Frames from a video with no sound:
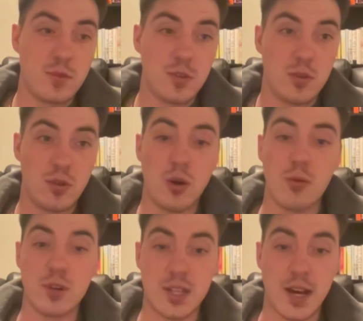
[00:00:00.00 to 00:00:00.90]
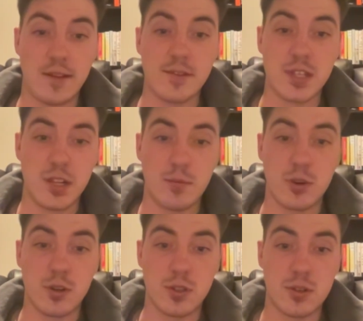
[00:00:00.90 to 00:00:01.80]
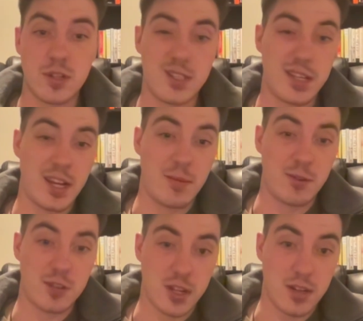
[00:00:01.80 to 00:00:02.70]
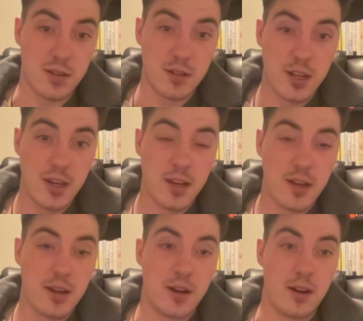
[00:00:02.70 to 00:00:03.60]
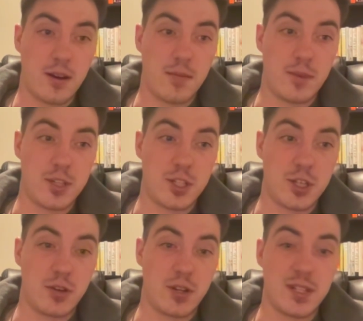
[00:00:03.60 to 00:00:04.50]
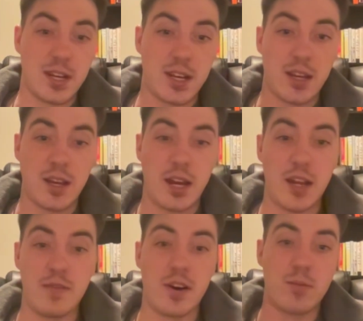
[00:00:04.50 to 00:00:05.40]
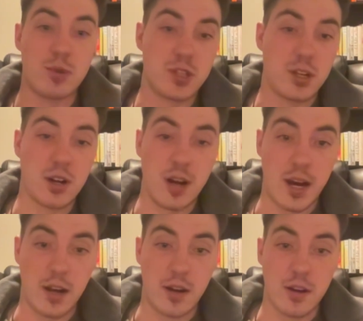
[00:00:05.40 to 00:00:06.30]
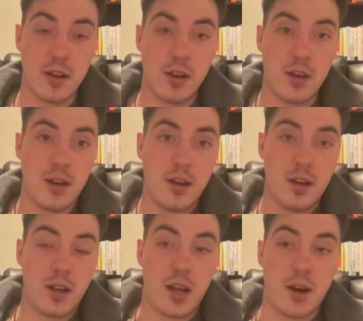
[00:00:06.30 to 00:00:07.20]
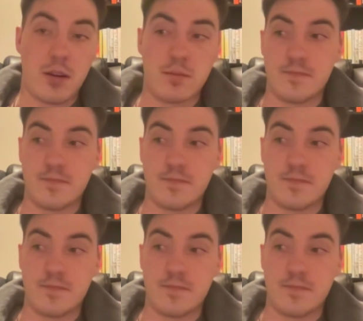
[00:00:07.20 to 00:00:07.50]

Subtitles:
lowest I've seen personally is 80%, but generally it's 85% or higher. Now,